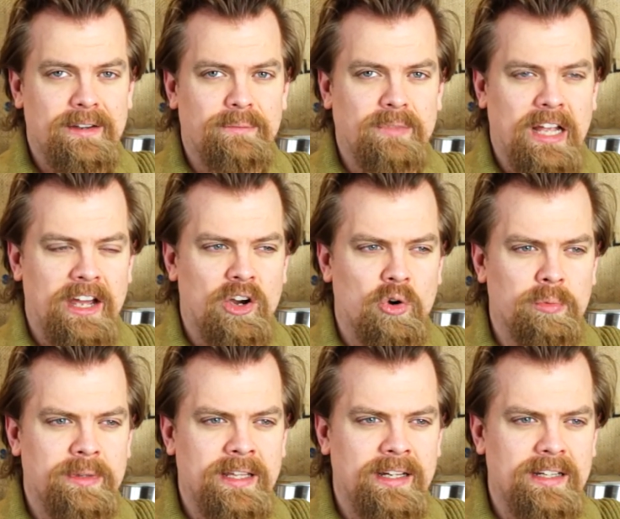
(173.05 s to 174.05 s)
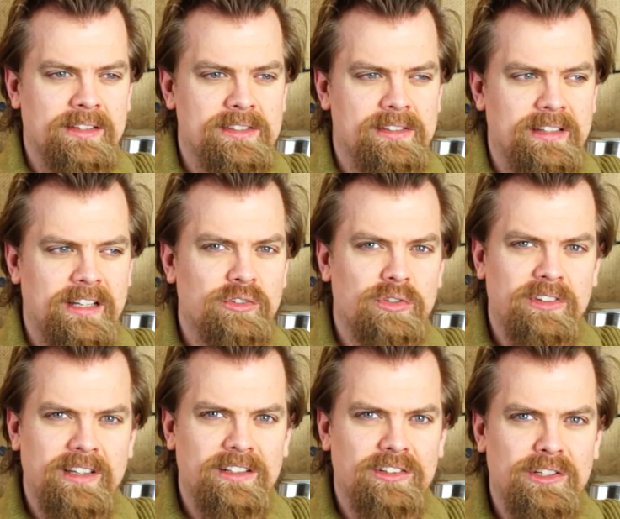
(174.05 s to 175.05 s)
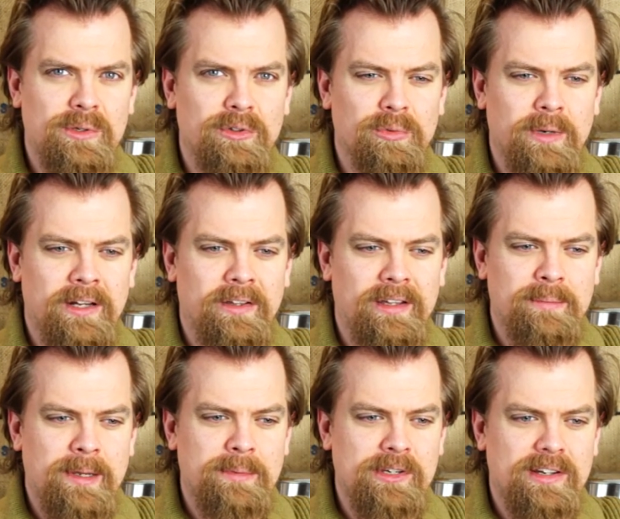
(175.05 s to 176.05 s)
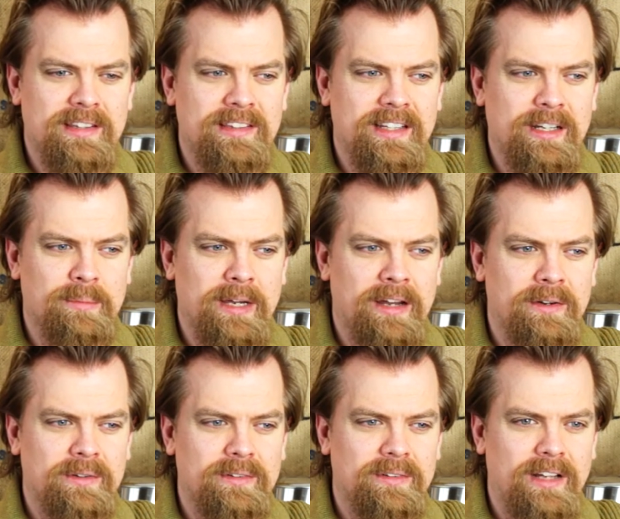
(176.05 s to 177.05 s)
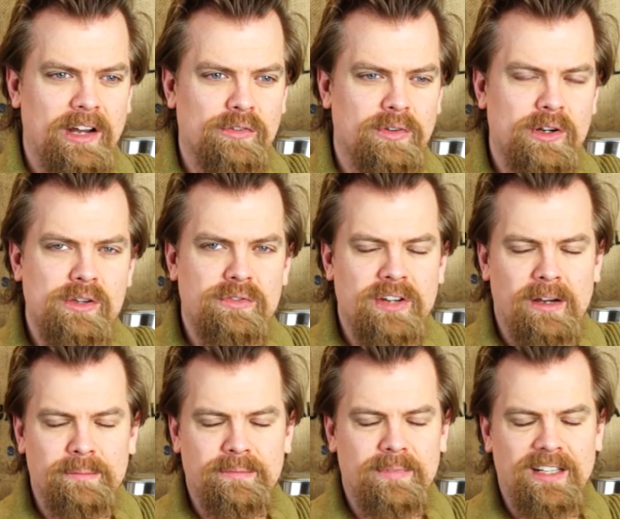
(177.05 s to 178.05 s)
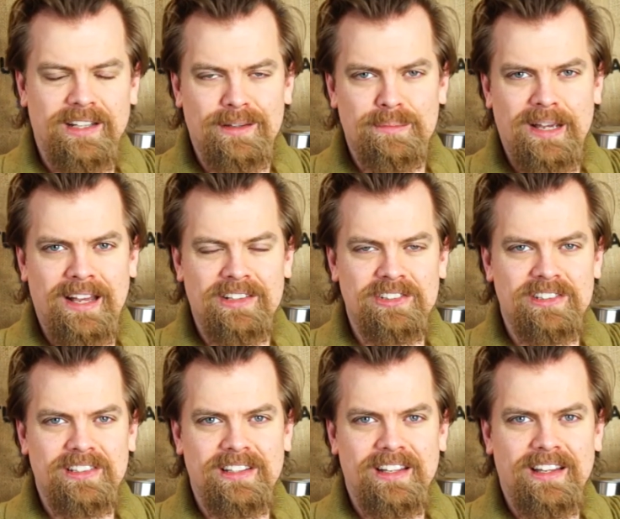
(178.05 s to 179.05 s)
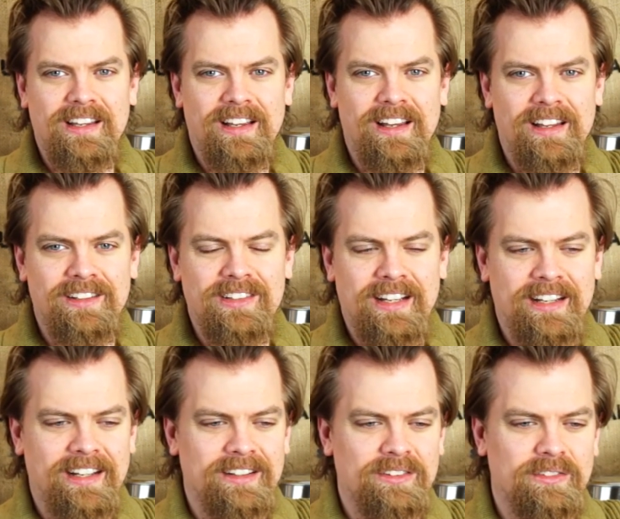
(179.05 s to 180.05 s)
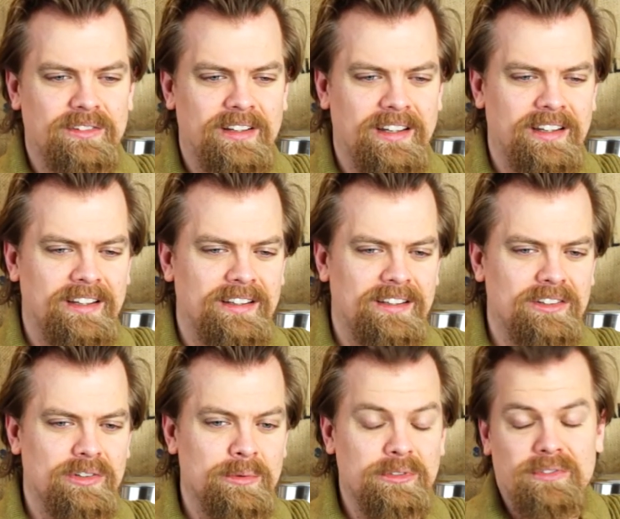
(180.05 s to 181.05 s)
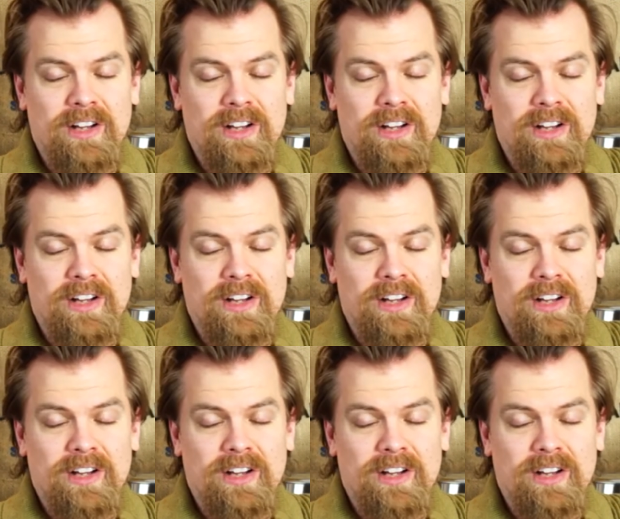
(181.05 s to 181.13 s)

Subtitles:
And I hope that it's interesting to you as well, and maybe you can think about how far you've come in the past decade in terms of